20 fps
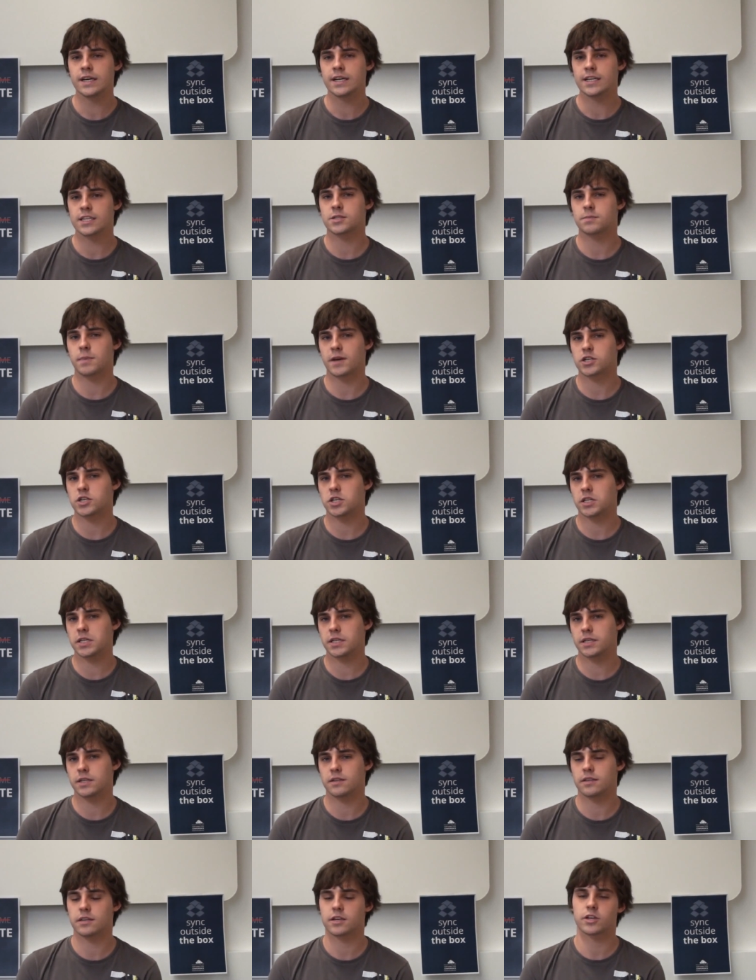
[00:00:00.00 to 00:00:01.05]

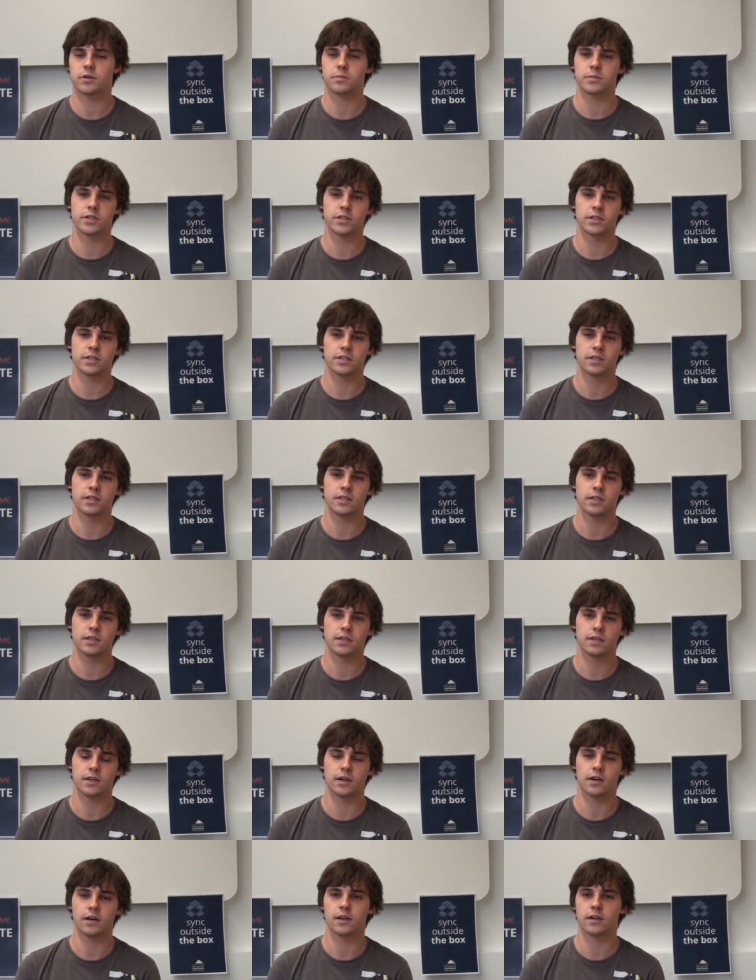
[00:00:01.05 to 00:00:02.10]
especially the
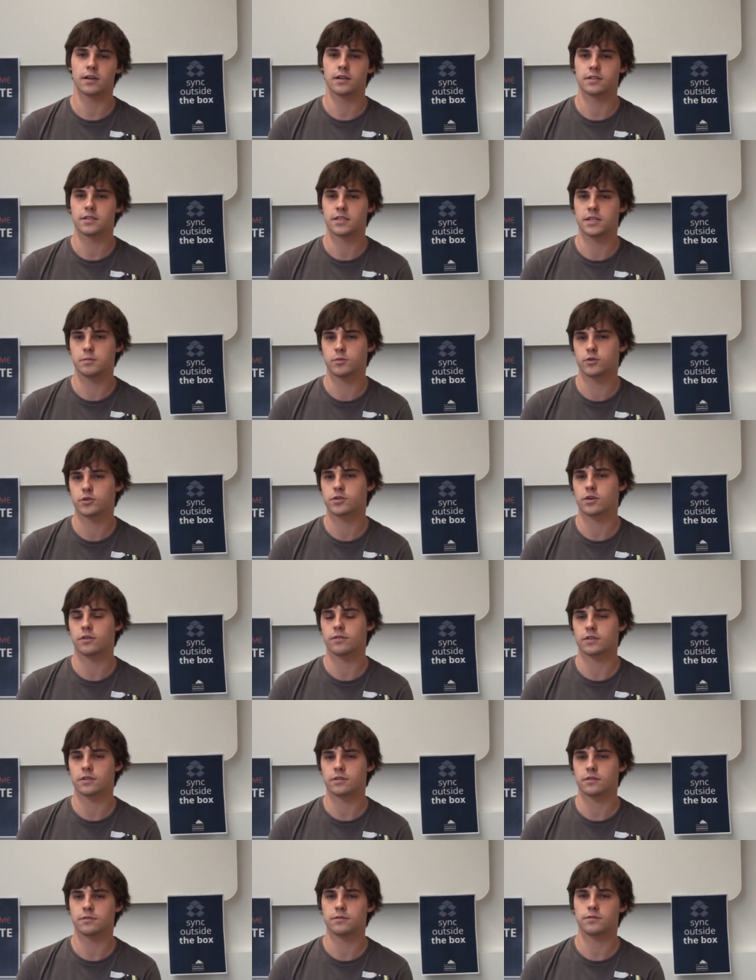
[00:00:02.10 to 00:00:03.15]
community demo
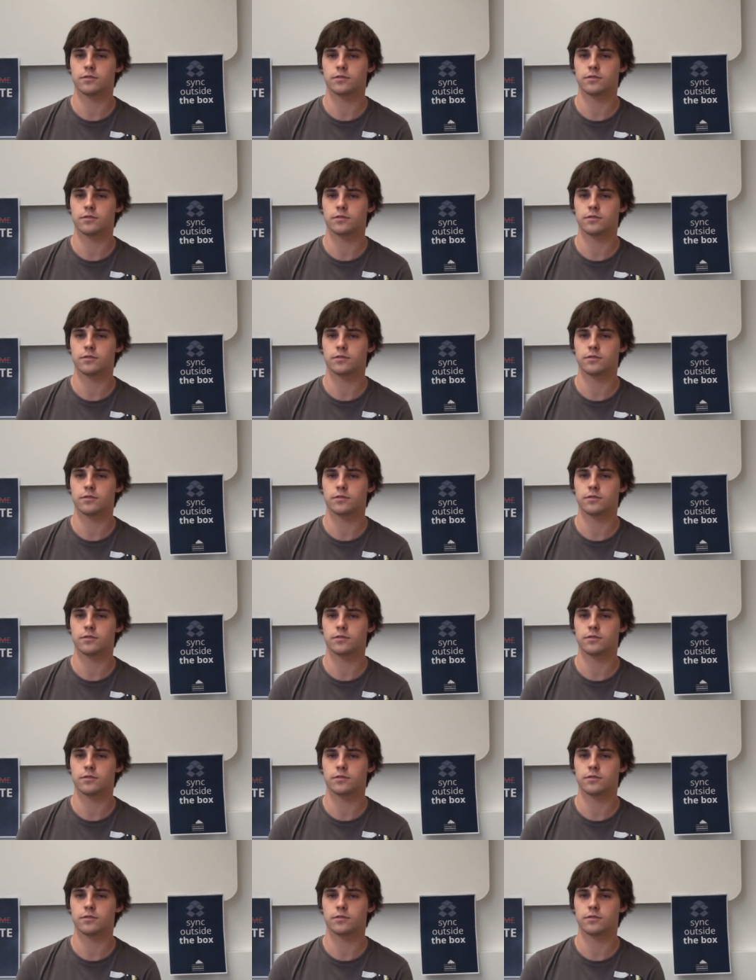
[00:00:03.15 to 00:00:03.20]
server,